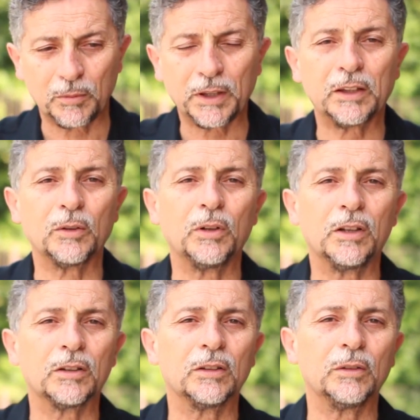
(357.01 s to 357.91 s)
how have I
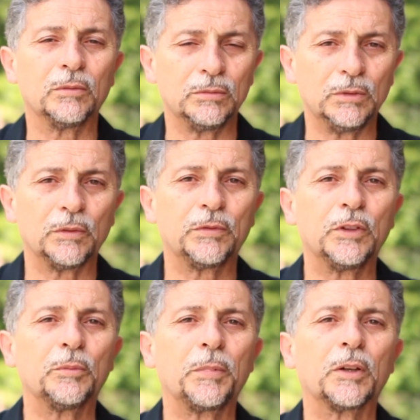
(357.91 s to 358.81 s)
taken a whole
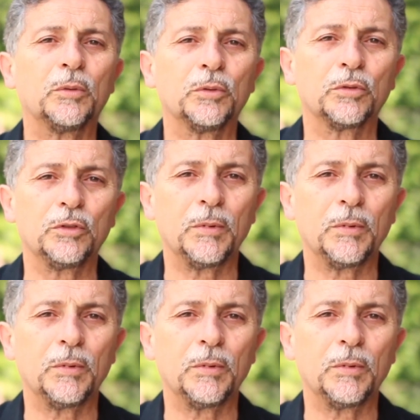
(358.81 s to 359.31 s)
life's um journey?